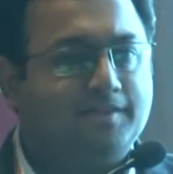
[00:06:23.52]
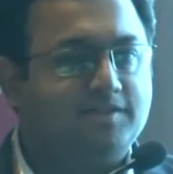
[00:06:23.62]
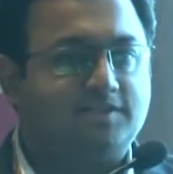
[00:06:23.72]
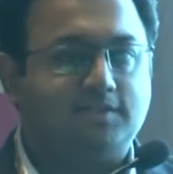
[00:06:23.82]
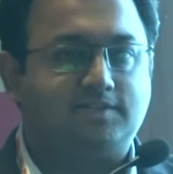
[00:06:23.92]

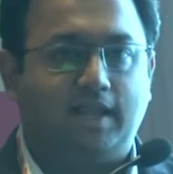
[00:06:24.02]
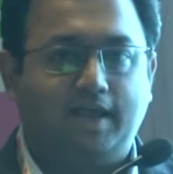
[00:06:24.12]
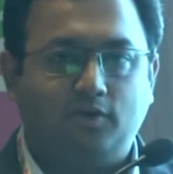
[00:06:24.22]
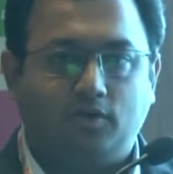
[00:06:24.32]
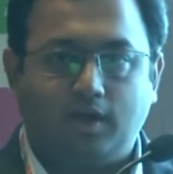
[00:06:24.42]
This is a
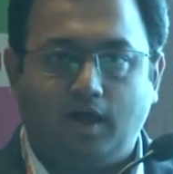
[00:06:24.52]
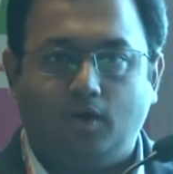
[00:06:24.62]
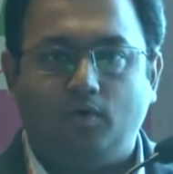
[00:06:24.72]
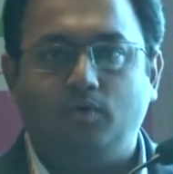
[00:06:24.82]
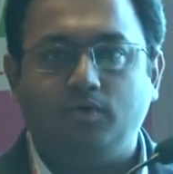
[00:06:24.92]
slide on
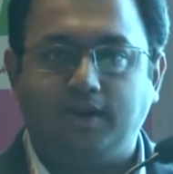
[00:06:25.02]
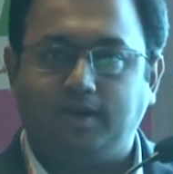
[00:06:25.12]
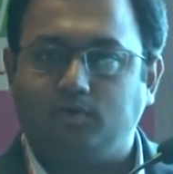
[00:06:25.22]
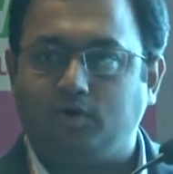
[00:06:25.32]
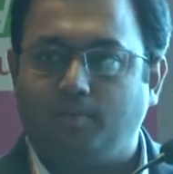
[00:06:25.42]
how
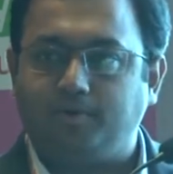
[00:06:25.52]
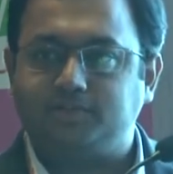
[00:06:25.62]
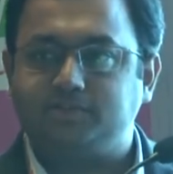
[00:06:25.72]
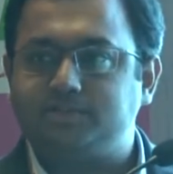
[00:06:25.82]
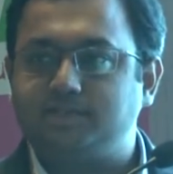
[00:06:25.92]
network
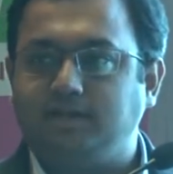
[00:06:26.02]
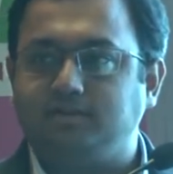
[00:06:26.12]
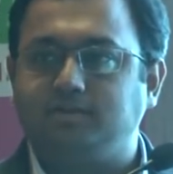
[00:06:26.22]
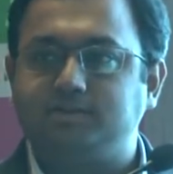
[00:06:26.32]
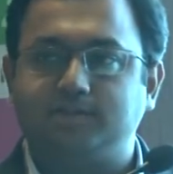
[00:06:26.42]
operations
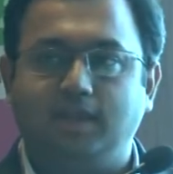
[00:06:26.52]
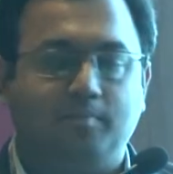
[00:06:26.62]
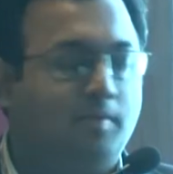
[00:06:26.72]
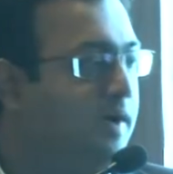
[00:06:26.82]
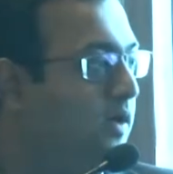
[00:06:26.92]
centers
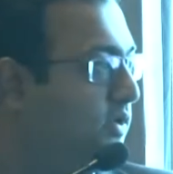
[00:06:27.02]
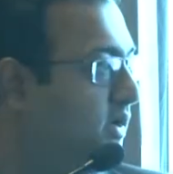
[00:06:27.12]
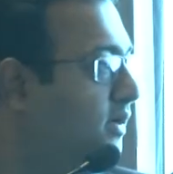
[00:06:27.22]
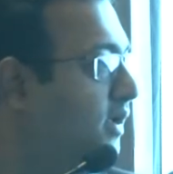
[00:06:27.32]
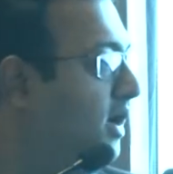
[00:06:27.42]
came about
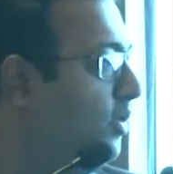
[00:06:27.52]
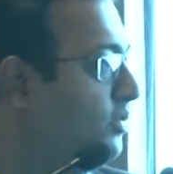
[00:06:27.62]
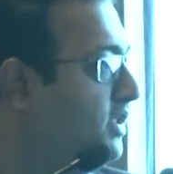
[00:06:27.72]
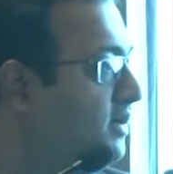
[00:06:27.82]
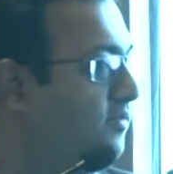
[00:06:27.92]
and how
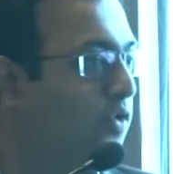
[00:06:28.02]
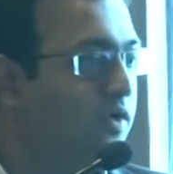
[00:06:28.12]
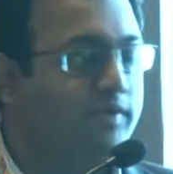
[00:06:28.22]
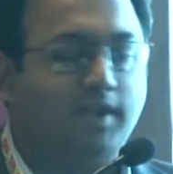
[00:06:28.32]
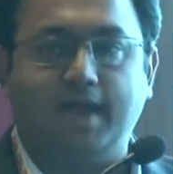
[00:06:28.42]
they're
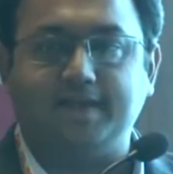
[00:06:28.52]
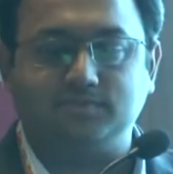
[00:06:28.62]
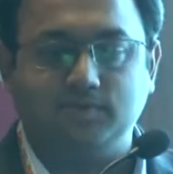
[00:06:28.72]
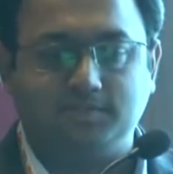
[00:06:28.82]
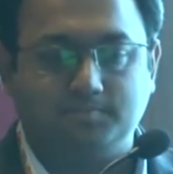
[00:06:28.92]
evolving as
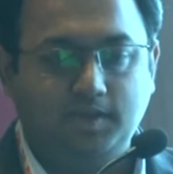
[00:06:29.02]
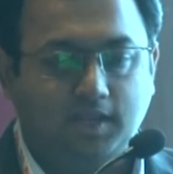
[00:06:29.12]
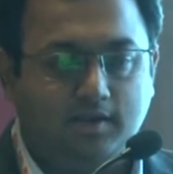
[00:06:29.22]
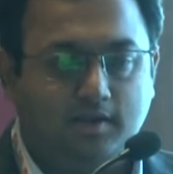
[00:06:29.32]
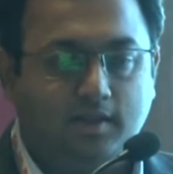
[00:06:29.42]
we
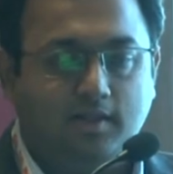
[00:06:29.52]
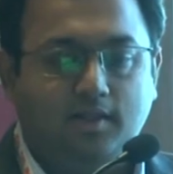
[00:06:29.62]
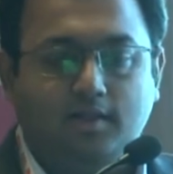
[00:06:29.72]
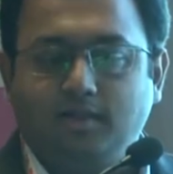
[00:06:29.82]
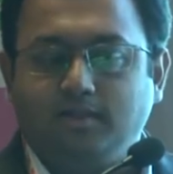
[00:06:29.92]
speak.
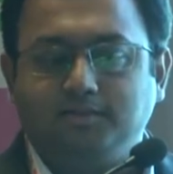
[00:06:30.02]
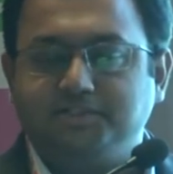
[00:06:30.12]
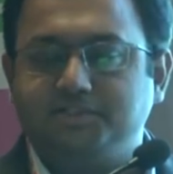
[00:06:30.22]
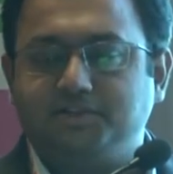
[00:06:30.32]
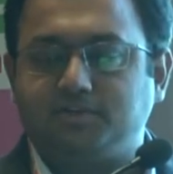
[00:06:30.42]

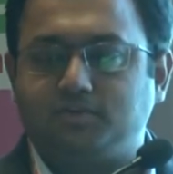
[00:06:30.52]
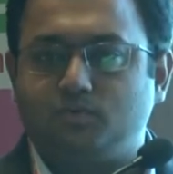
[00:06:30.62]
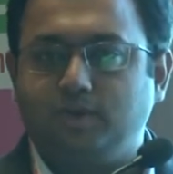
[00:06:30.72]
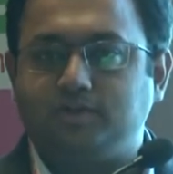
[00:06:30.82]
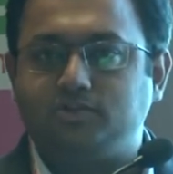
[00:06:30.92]
This is a
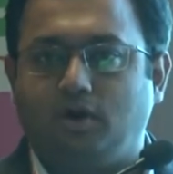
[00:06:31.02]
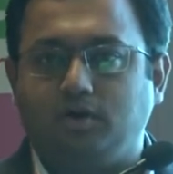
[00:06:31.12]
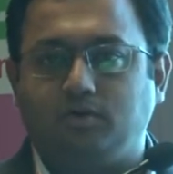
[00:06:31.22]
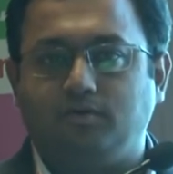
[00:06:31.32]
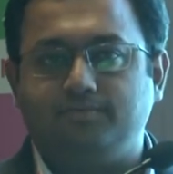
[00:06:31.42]
quick
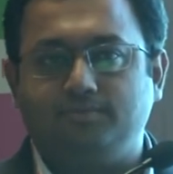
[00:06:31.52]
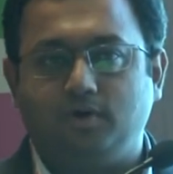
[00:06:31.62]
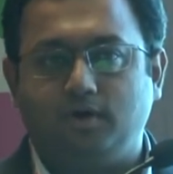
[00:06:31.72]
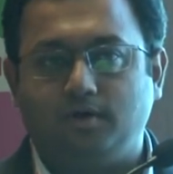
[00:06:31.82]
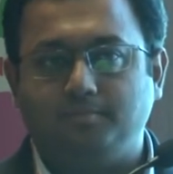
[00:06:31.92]
shot of
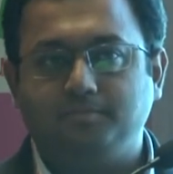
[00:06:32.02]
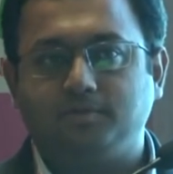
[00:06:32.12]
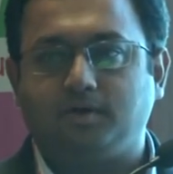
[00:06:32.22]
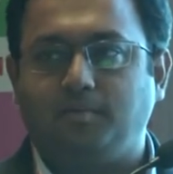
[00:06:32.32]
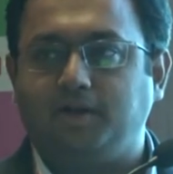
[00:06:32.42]
uh,
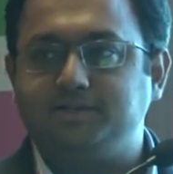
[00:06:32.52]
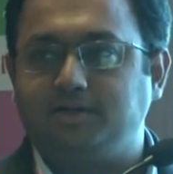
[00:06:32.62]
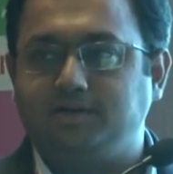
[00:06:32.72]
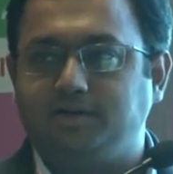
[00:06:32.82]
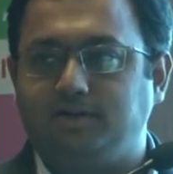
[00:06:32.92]
the command
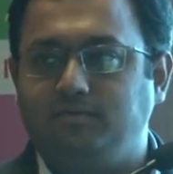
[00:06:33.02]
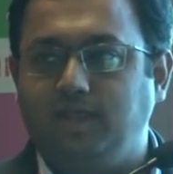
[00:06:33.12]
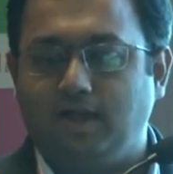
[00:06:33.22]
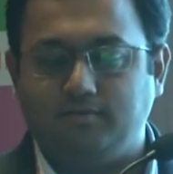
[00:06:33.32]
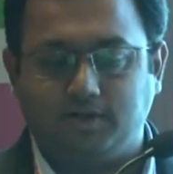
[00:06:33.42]
center that we
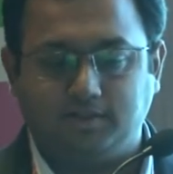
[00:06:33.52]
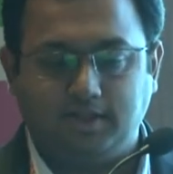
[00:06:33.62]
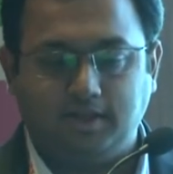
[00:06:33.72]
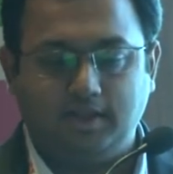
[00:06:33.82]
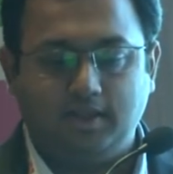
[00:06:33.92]
have in
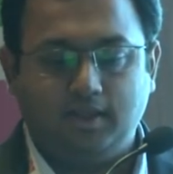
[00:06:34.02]
Andheri,